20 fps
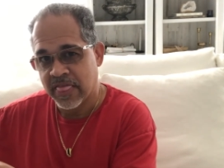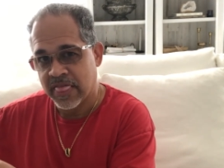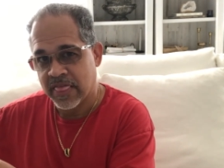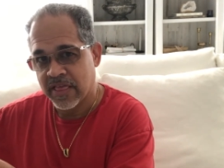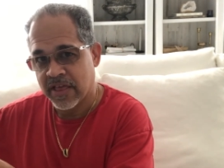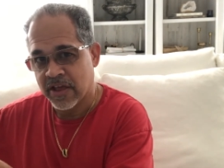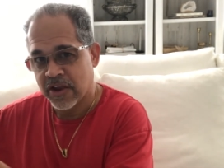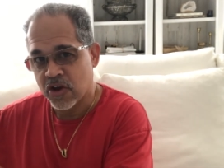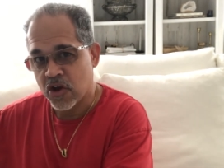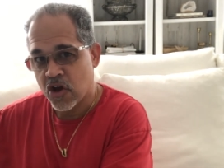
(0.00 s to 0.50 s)

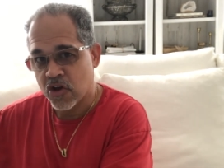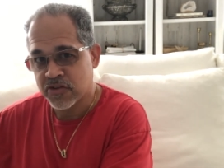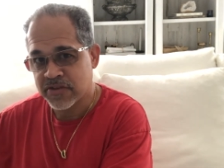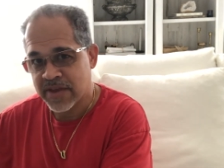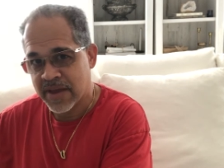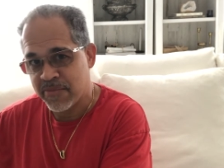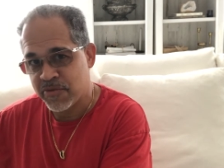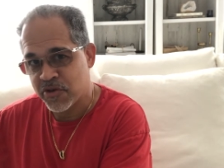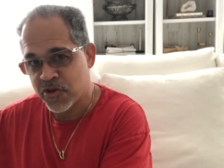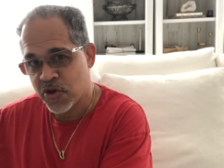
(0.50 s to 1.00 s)
A long
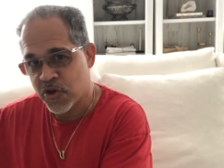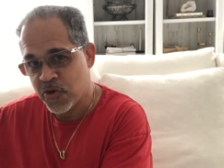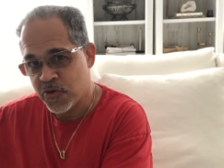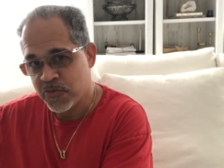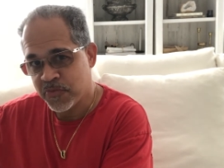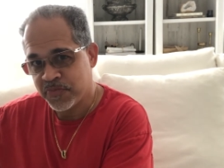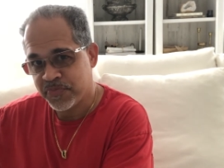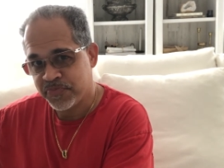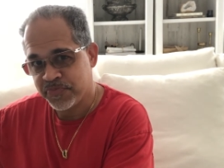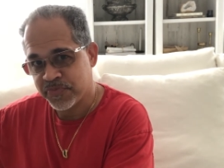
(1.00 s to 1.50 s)
time
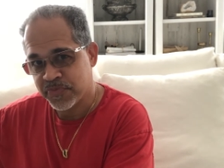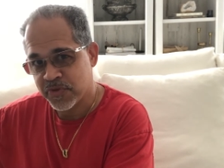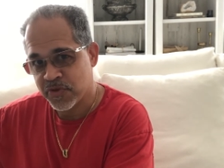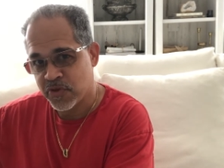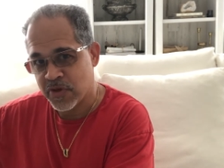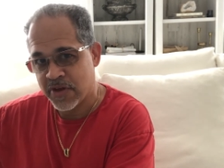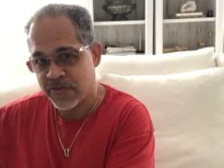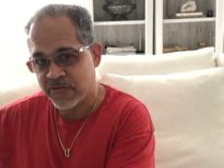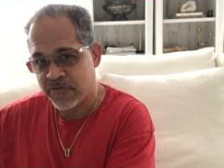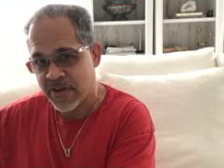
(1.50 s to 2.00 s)
ago, you
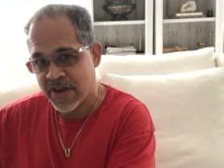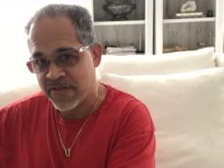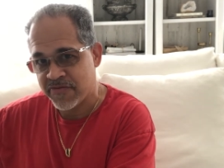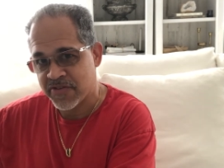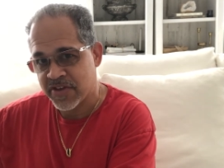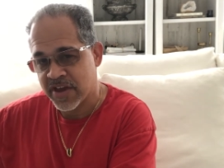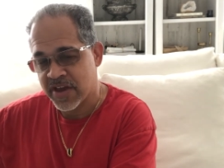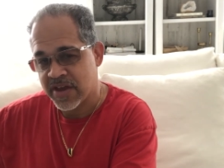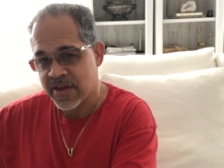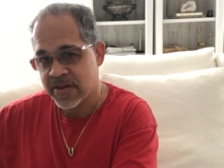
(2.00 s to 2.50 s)
had
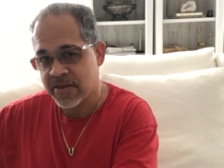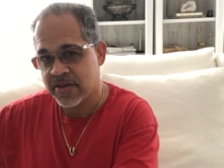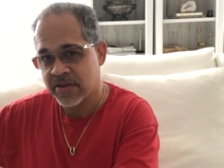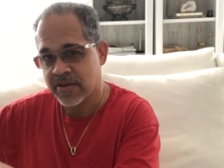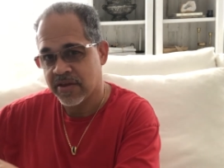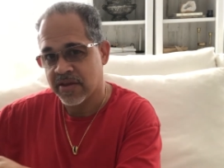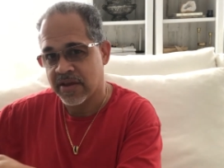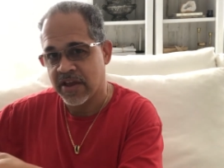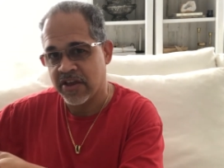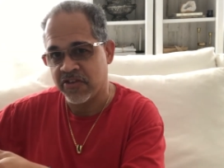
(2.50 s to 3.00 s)
5K.
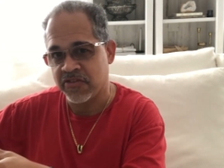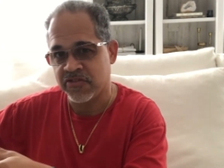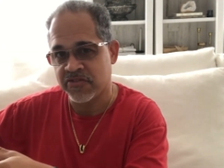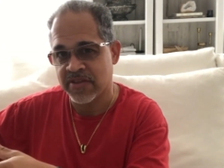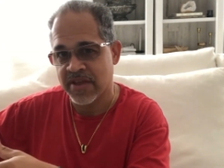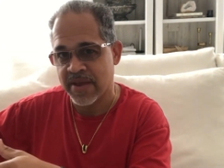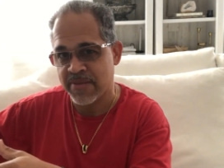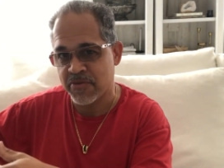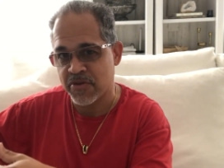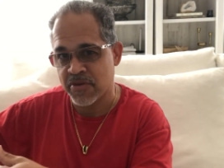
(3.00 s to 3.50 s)
As
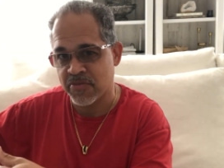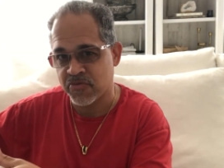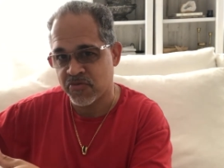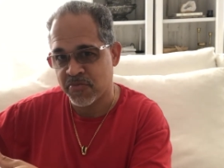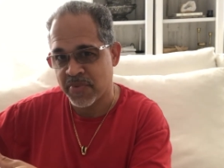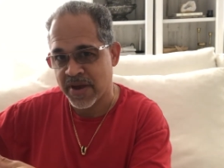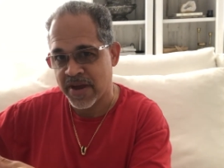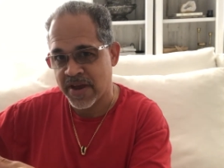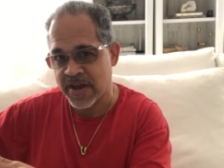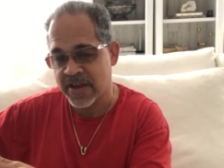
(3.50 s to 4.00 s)
time comes
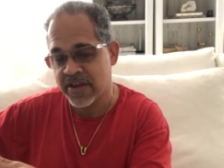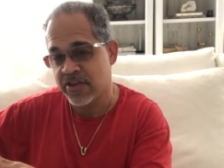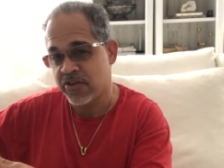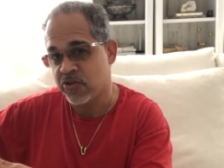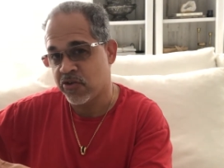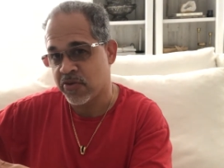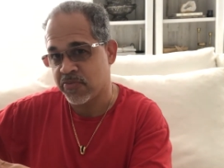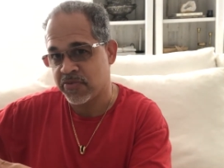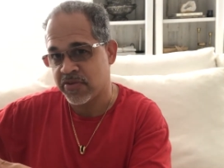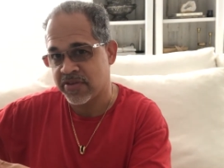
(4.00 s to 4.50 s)
by, you're
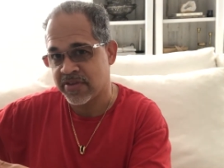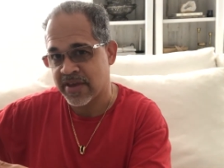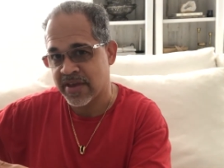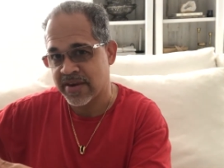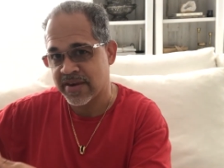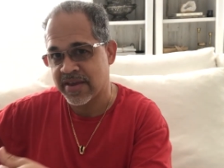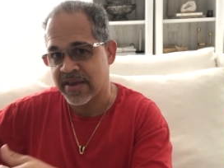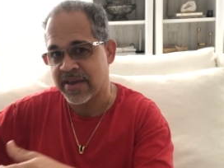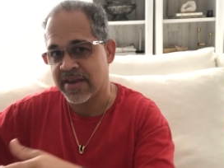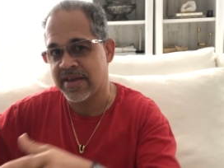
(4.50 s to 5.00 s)
up to
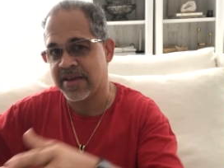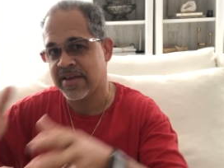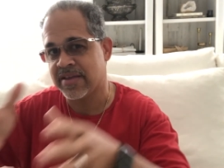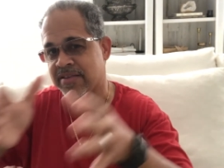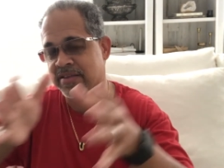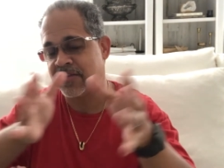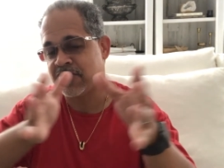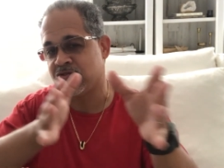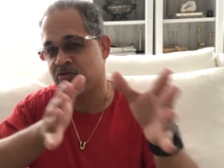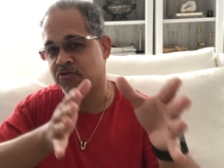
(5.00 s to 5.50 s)
10K, and
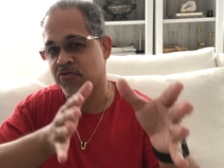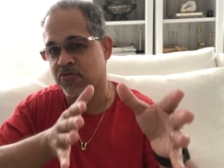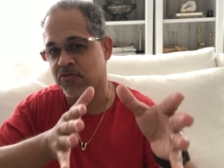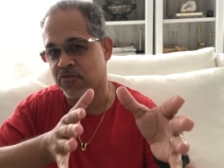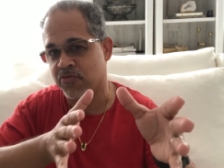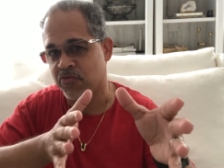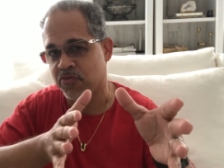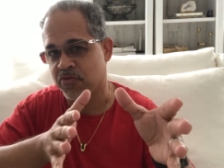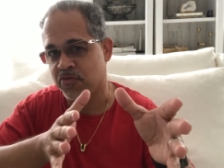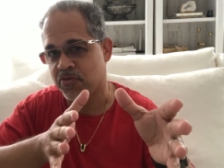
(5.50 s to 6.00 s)
then
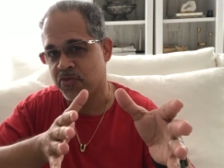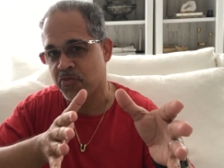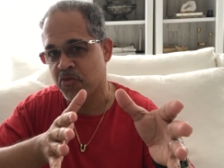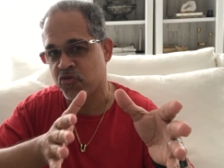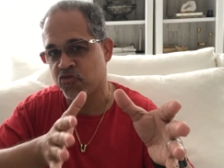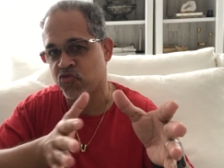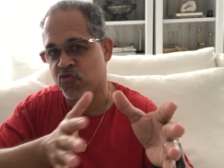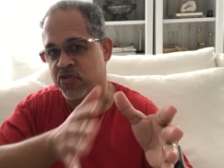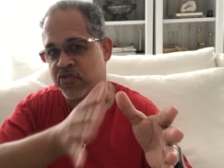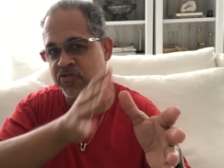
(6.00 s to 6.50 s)
the
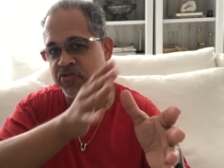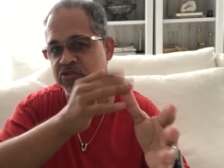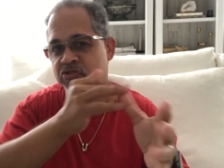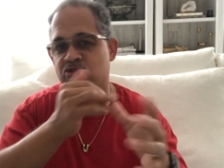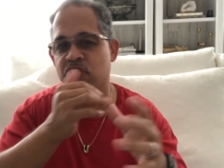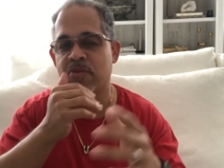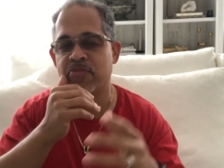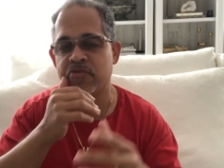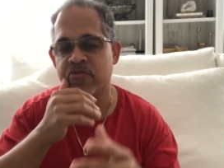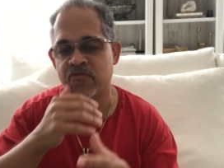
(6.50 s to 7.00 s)
most recent, you're
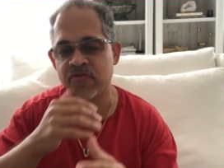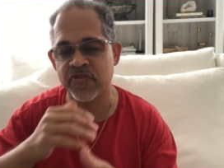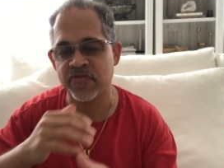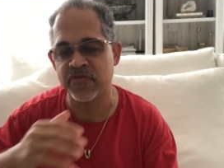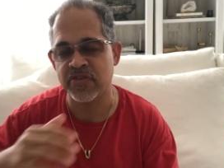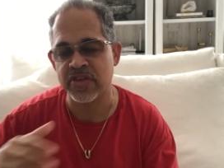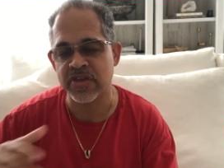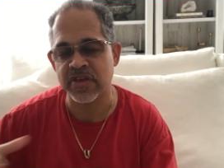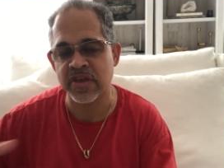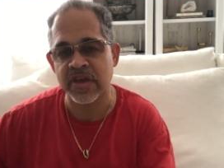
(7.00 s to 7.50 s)
up to
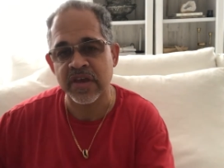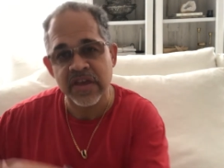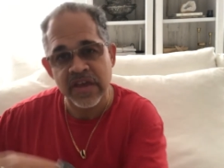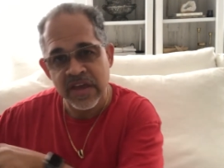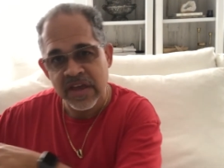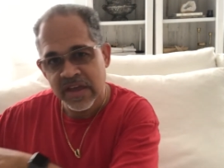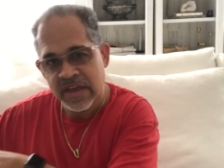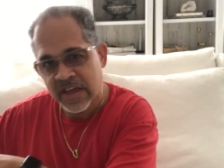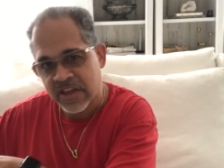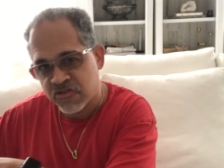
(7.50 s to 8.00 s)
15K.
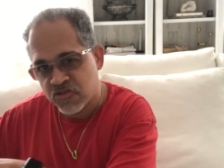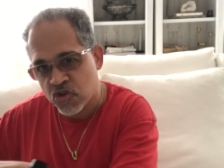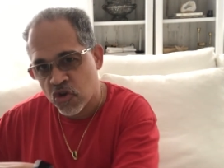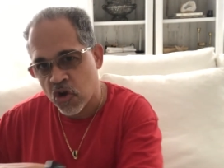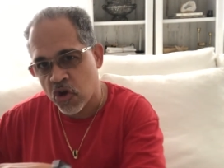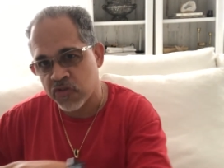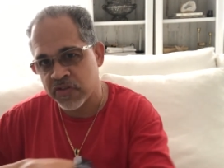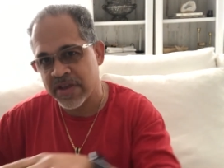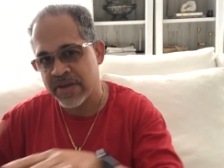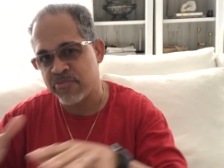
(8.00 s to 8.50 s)
That's
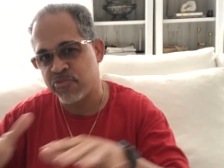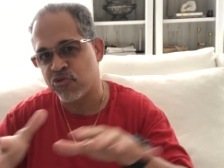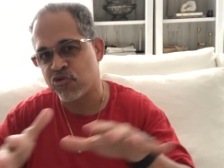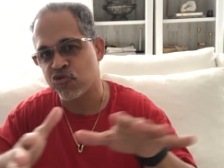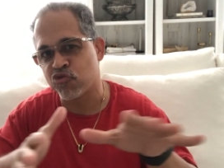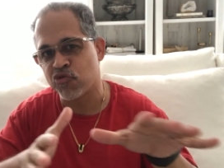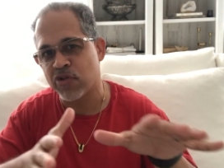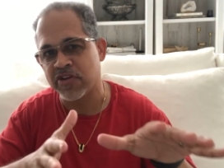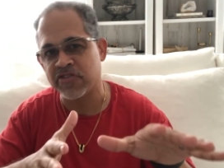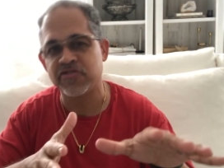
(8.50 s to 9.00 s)
called a
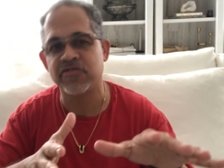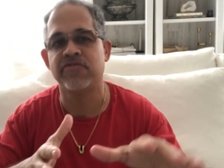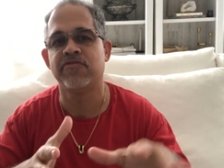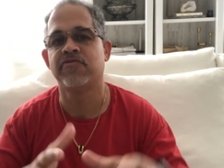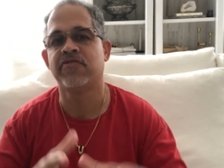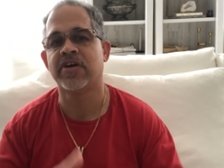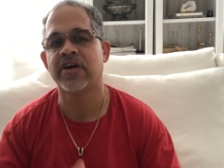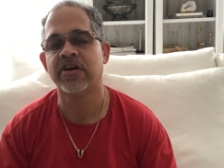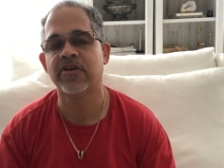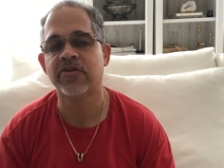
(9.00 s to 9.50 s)
progression
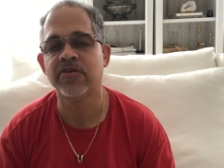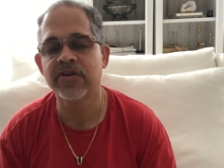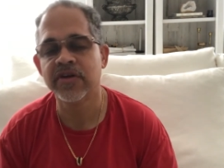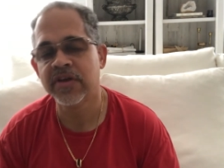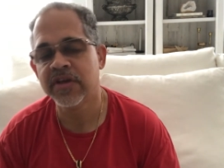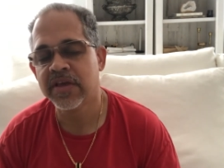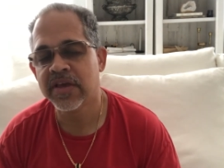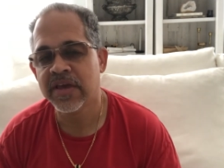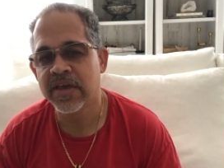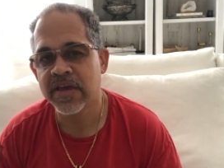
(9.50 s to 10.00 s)
file.
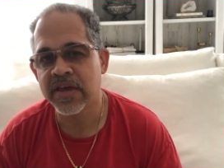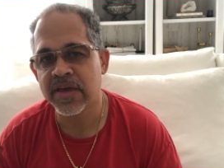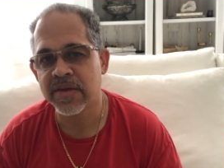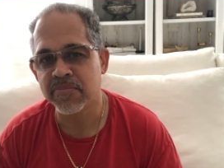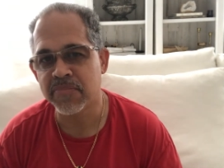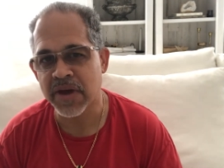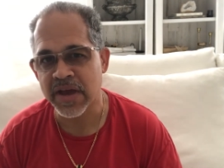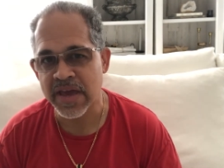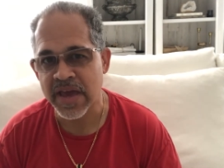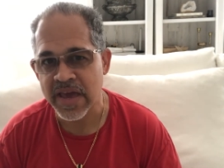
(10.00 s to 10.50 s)
And
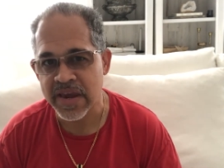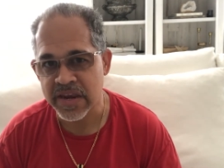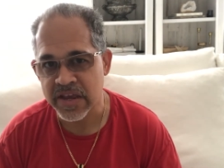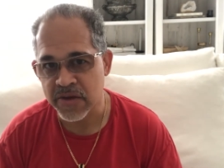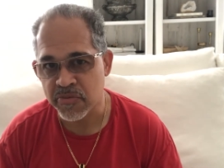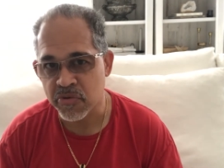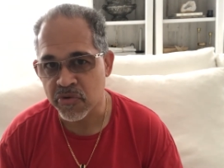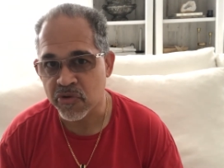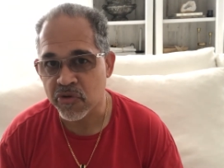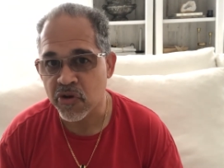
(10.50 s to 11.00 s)
by adding a
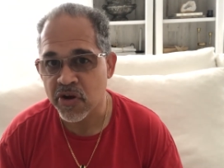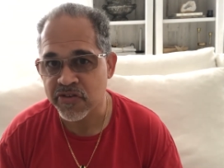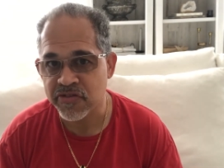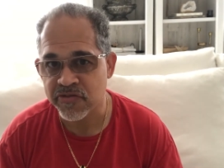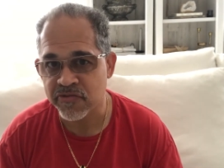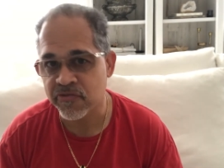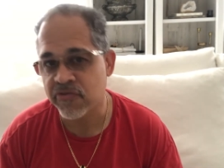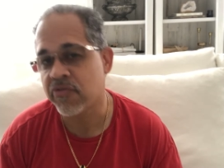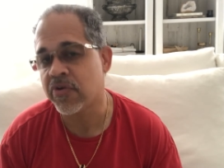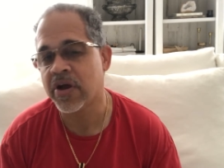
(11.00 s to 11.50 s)
progression
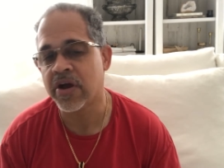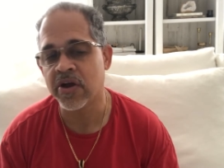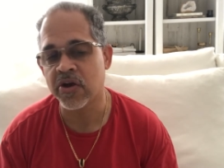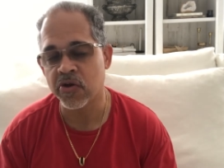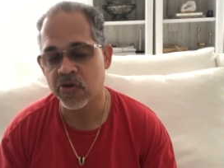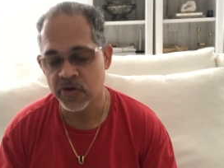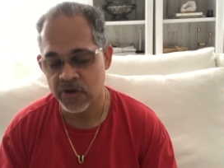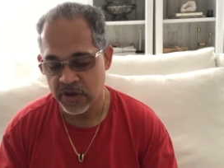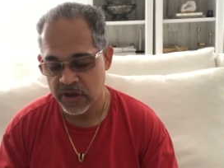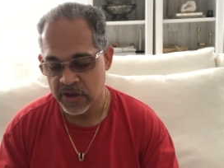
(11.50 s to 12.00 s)

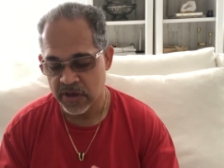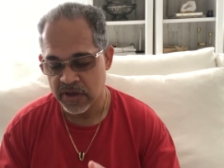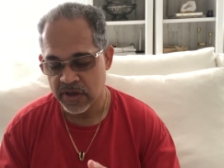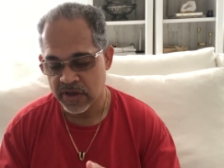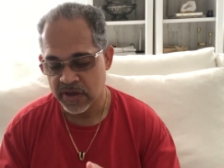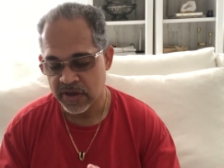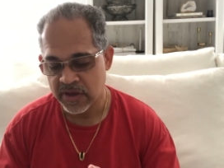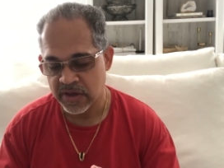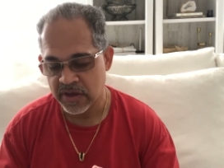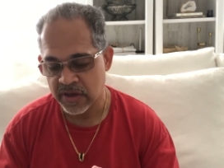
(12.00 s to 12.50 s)
file
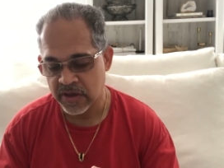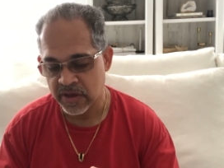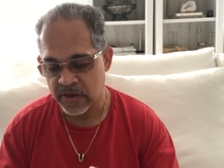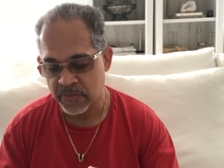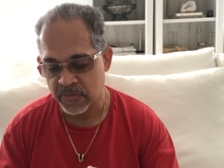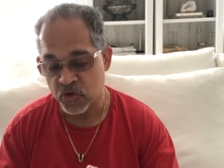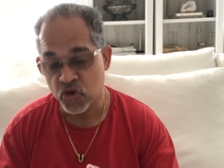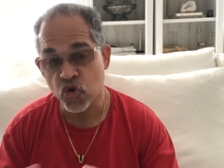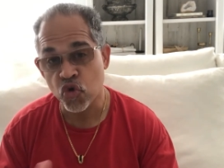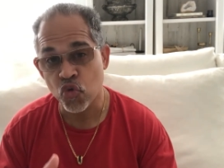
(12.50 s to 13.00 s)

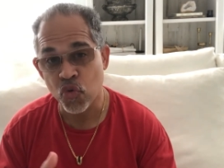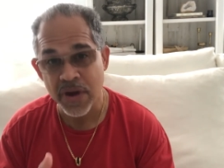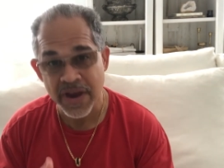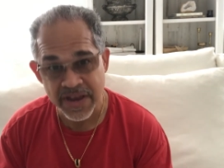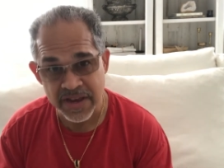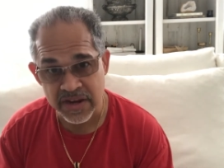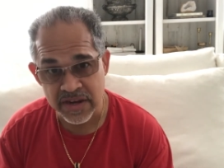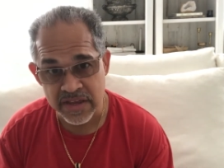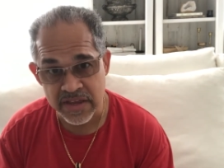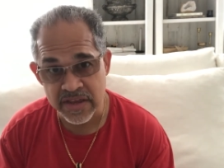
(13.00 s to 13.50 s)

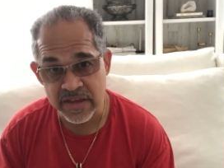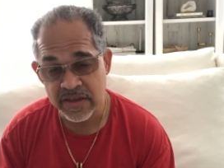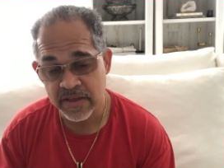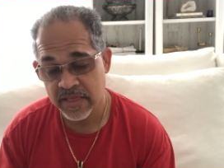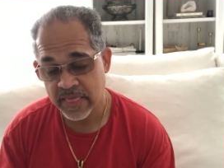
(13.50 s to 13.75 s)
correctly,